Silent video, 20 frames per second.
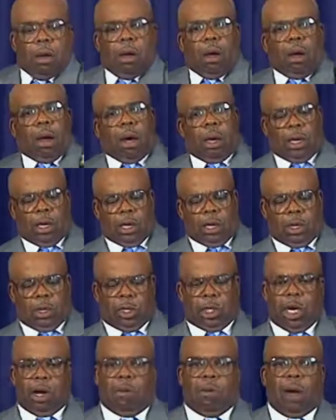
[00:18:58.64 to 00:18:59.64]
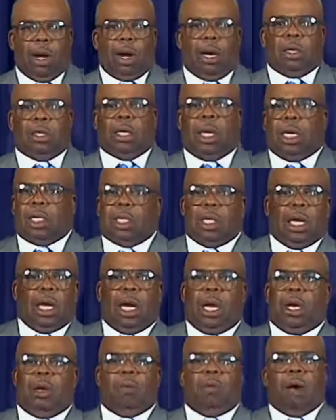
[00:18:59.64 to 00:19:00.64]
Or do you say, well, just
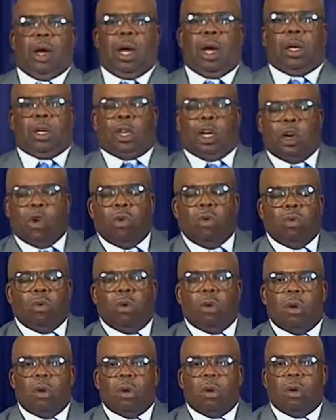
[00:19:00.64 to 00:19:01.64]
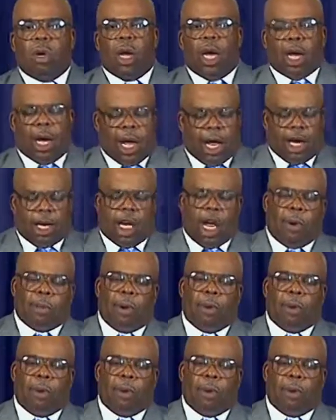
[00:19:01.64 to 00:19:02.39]
any way I do, and I'll come